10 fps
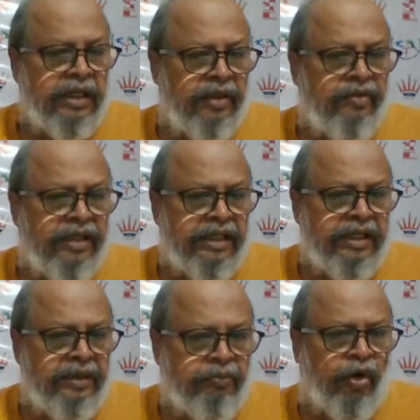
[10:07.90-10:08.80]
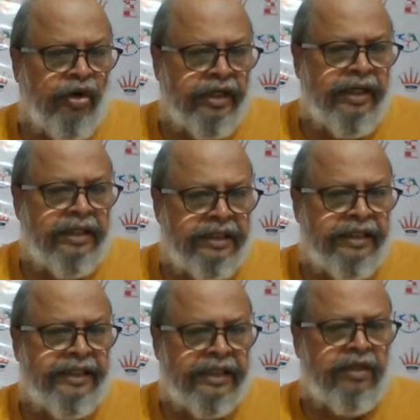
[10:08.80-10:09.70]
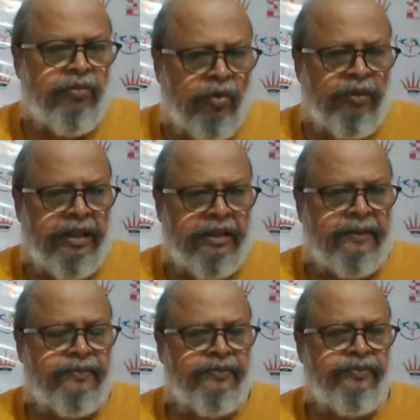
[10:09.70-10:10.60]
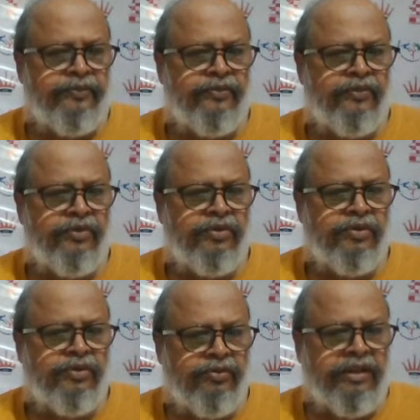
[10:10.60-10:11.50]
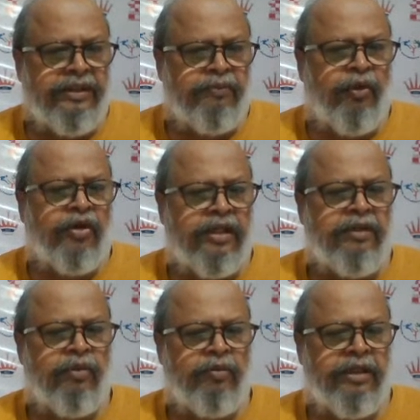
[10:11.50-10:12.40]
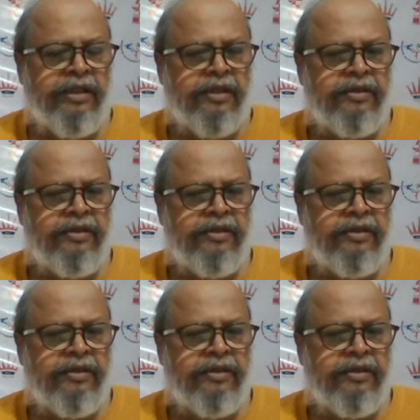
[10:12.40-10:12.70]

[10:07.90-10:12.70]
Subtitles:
A very important critical moment. Very important moment.